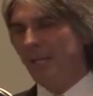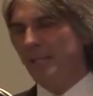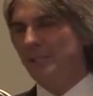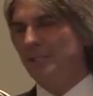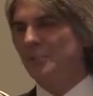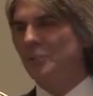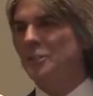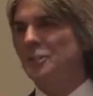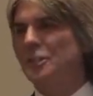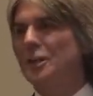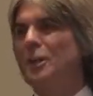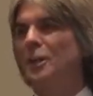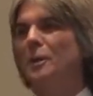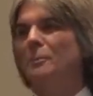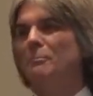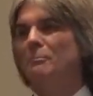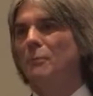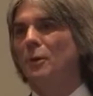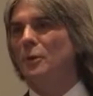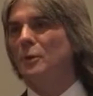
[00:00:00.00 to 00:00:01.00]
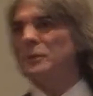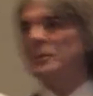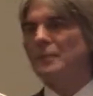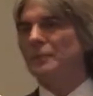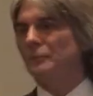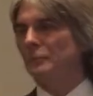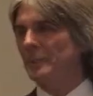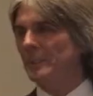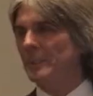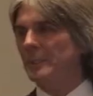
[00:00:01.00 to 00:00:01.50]
It just, most
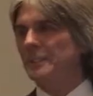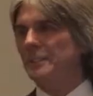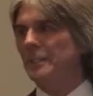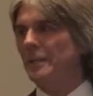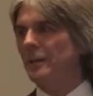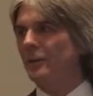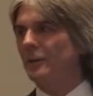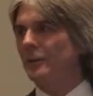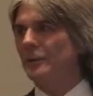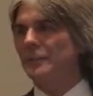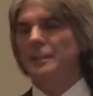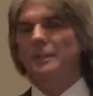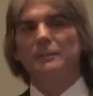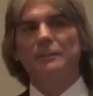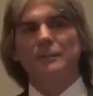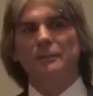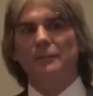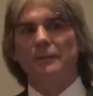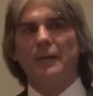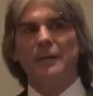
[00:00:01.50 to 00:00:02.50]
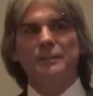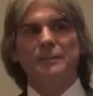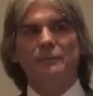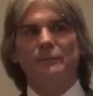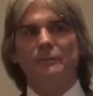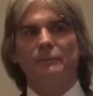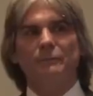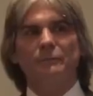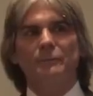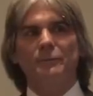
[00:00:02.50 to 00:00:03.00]
sellers, and you guys
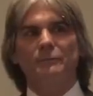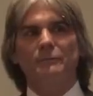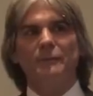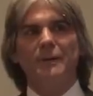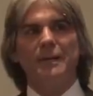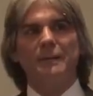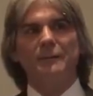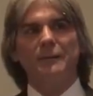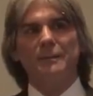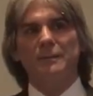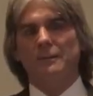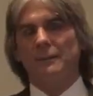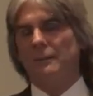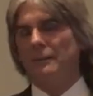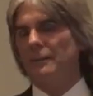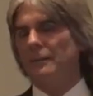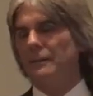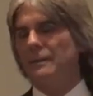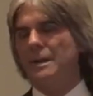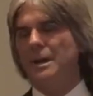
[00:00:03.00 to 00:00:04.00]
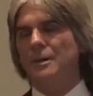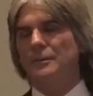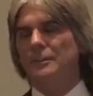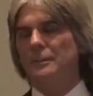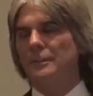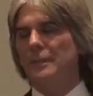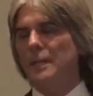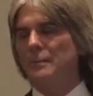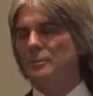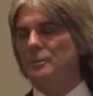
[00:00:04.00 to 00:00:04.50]
will find this
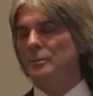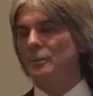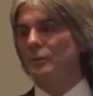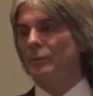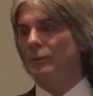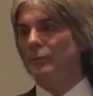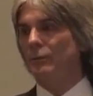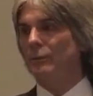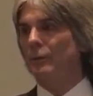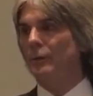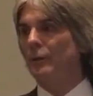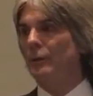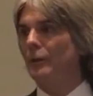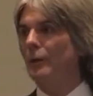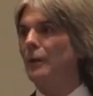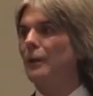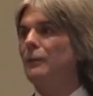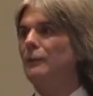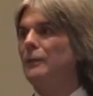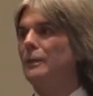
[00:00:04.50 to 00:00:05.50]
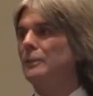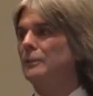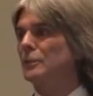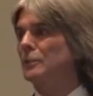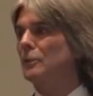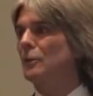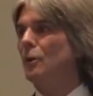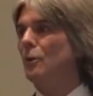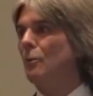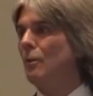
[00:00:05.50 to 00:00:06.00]
1,000 times in your career, they
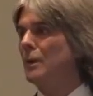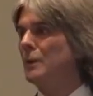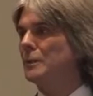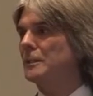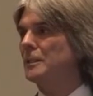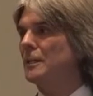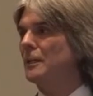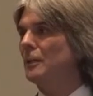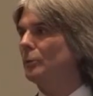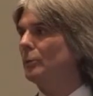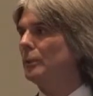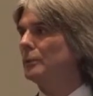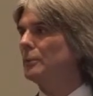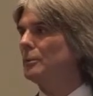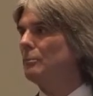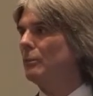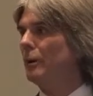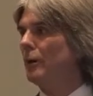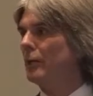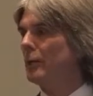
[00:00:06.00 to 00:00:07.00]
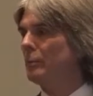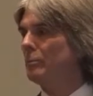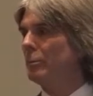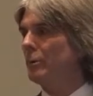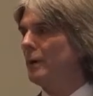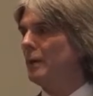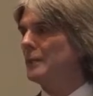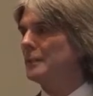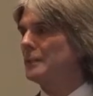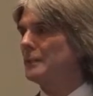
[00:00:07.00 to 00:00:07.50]
just don't want to sell at what the market
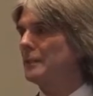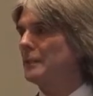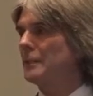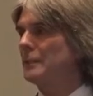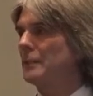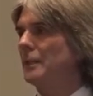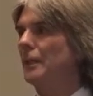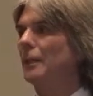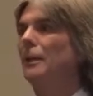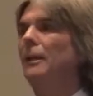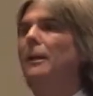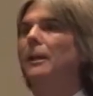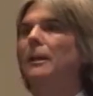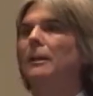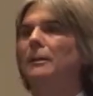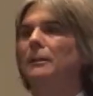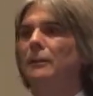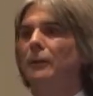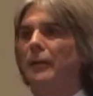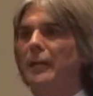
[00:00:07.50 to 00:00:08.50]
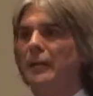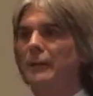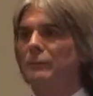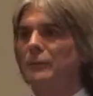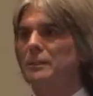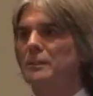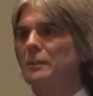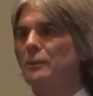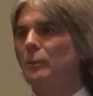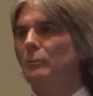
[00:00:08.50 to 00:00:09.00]
price is.
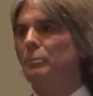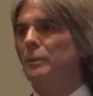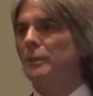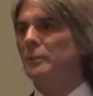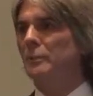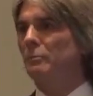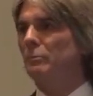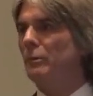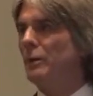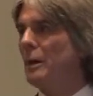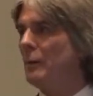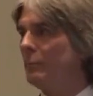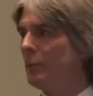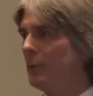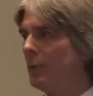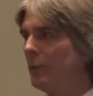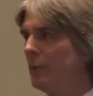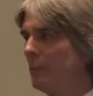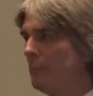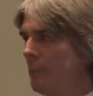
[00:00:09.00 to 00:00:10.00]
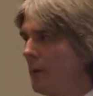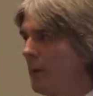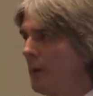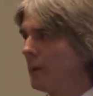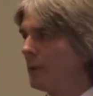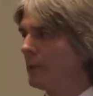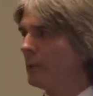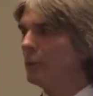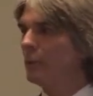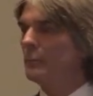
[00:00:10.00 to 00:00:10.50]
Every single piece of property in
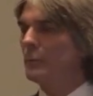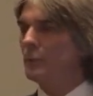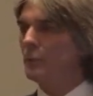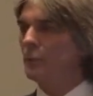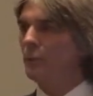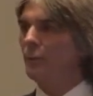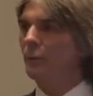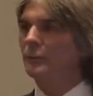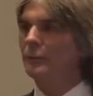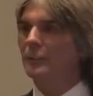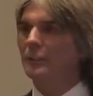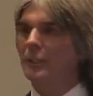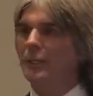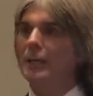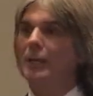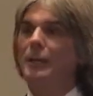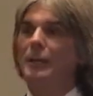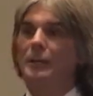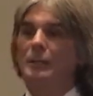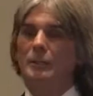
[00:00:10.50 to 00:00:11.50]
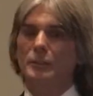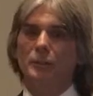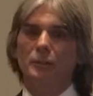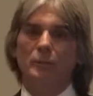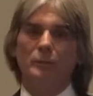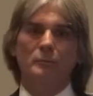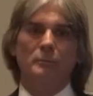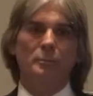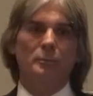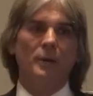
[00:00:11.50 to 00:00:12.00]
America could be sold today at a
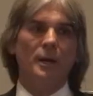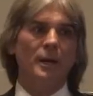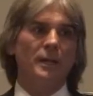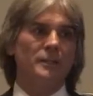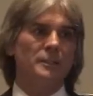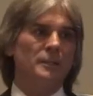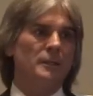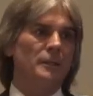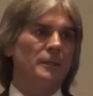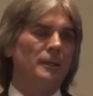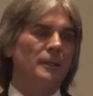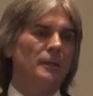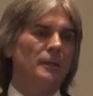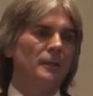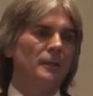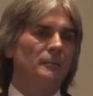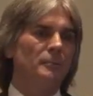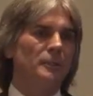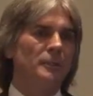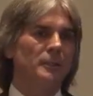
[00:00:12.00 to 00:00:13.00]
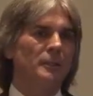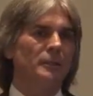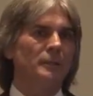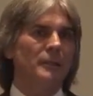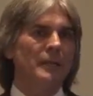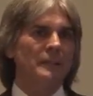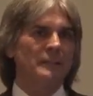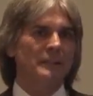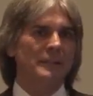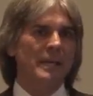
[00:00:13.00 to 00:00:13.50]
certain price. But
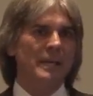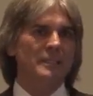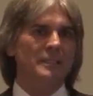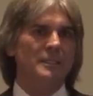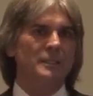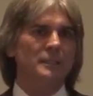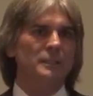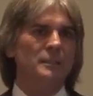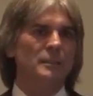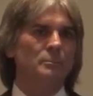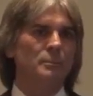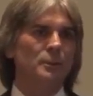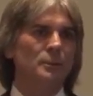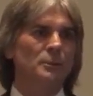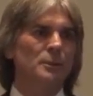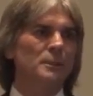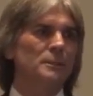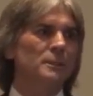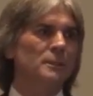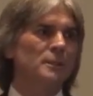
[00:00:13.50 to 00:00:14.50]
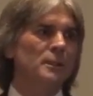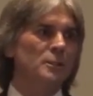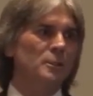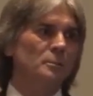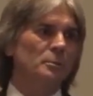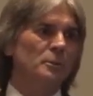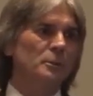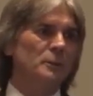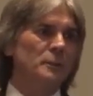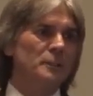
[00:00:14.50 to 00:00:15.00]
that's the beauty and the
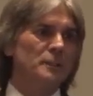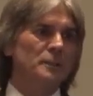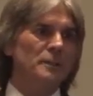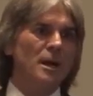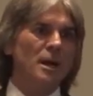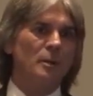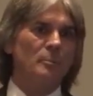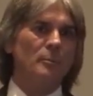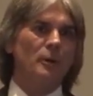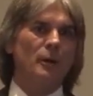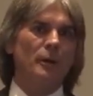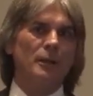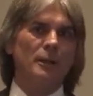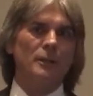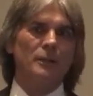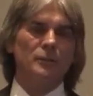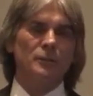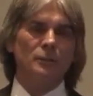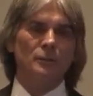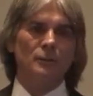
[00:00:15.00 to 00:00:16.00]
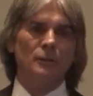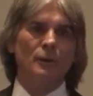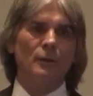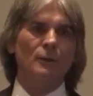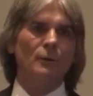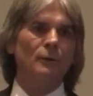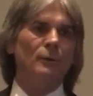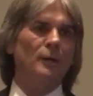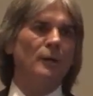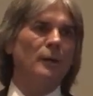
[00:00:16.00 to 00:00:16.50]
discipline of the stock market is
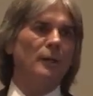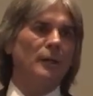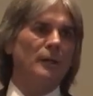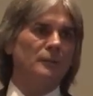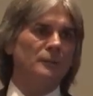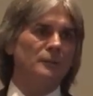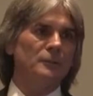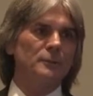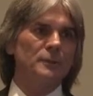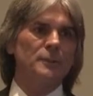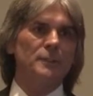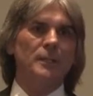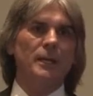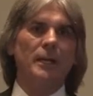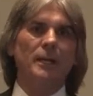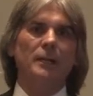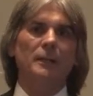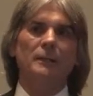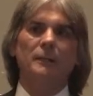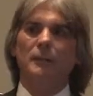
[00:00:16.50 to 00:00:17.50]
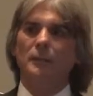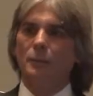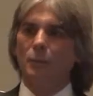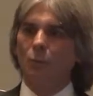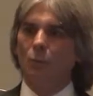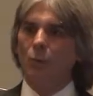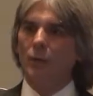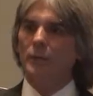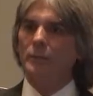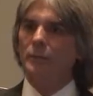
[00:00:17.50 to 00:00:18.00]
to the second,
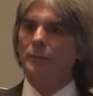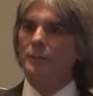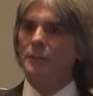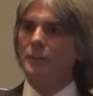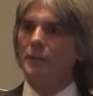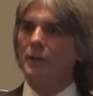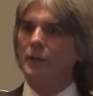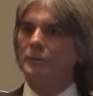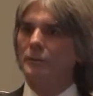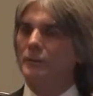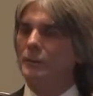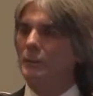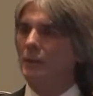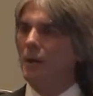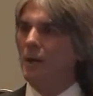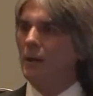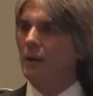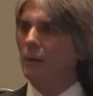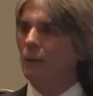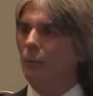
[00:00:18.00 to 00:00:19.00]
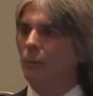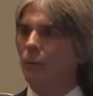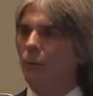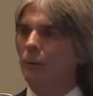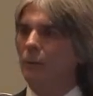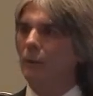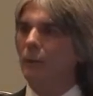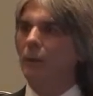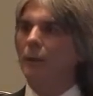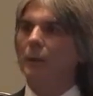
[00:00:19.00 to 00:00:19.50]
what your shares of stock are
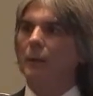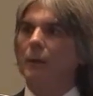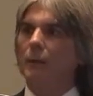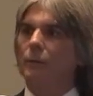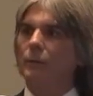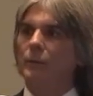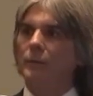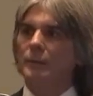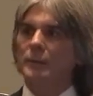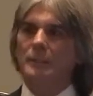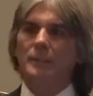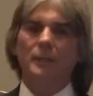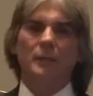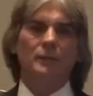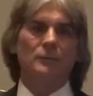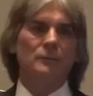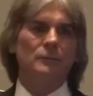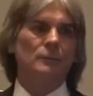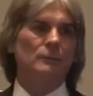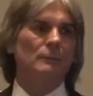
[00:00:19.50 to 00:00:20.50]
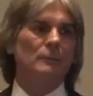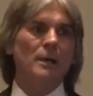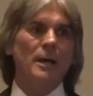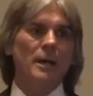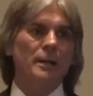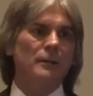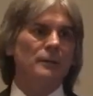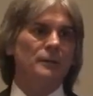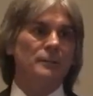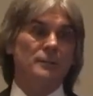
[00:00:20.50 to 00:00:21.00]
worth. Real estate, you can
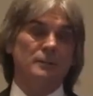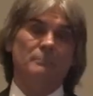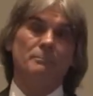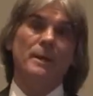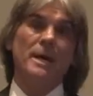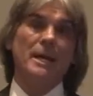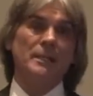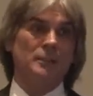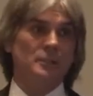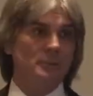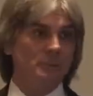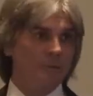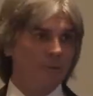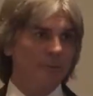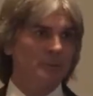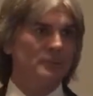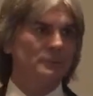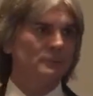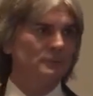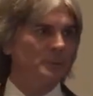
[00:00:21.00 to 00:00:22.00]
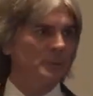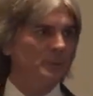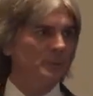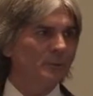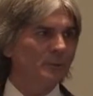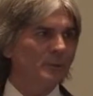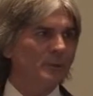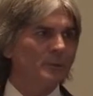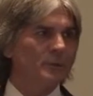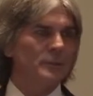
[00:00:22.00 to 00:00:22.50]
lie to back to
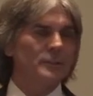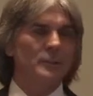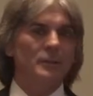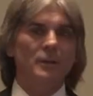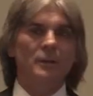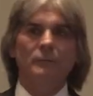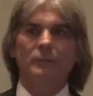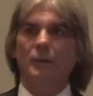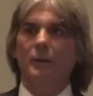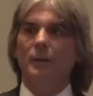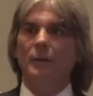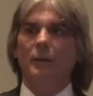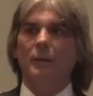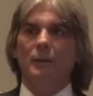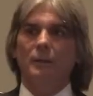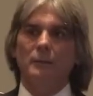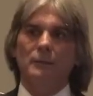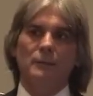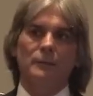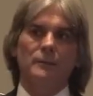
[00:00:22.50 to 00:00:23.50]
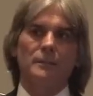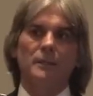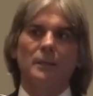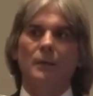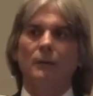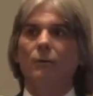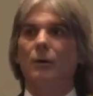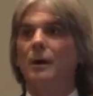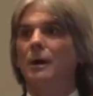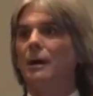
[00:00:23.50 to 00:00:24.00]
deluding yourself. You can
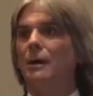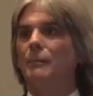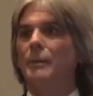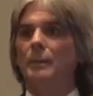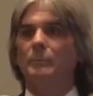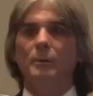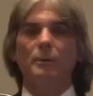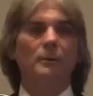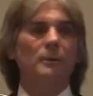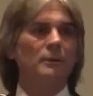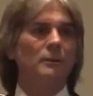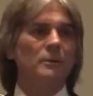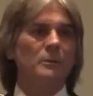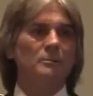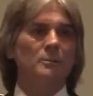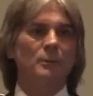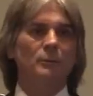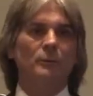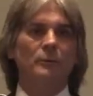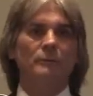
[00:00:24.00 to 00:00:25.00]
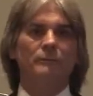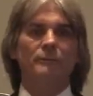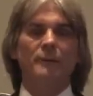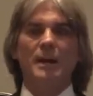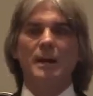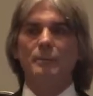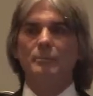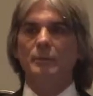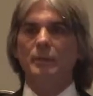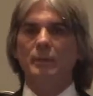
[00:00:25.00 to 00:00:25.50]
say, wow, my building used to be worth
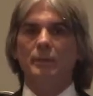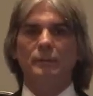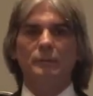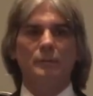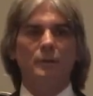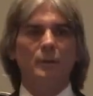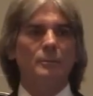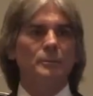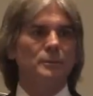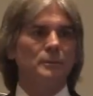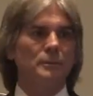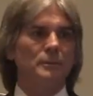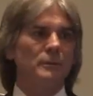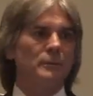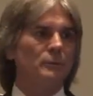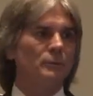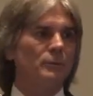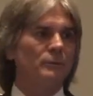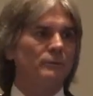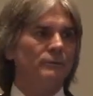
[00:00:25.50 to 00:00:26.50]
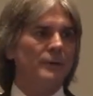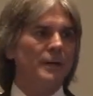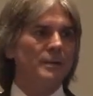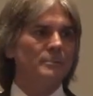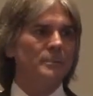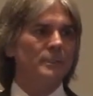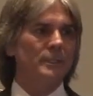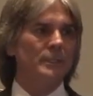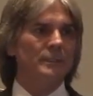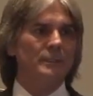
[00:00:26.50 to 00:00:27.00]
$5 million, so I'm sure it's worth
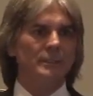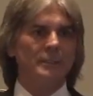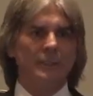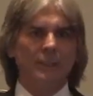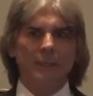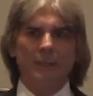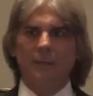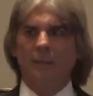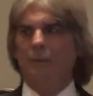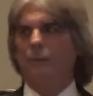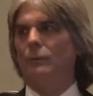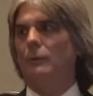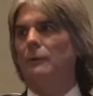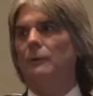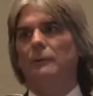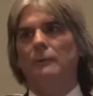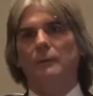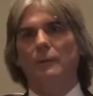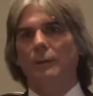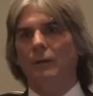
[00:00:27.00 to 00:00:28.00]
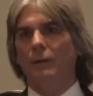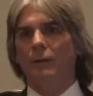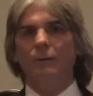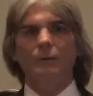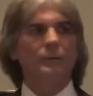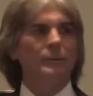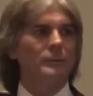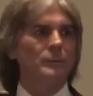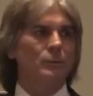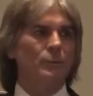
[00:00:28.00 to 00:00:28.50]
$5 million today. Well,
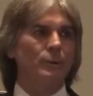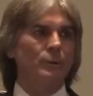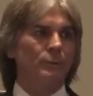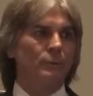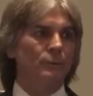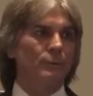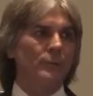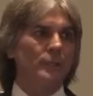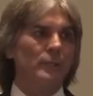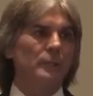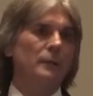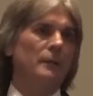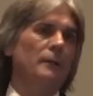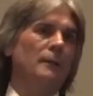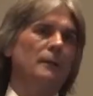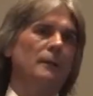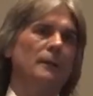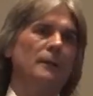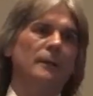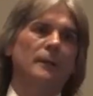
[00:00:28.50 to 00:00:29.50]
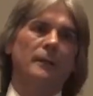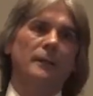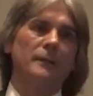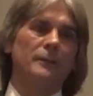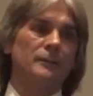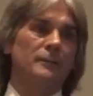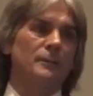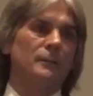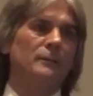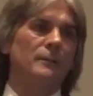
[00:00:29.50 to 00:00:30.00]
no, it's worth $3 million.
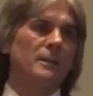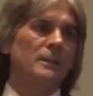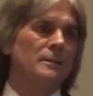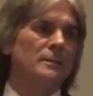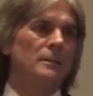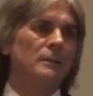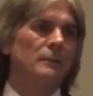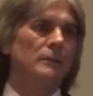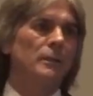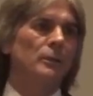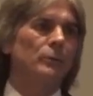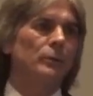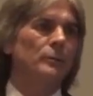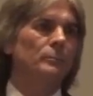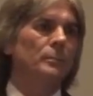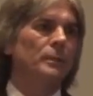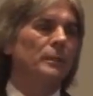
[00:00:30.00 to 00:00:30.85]
And so then it's illiquid.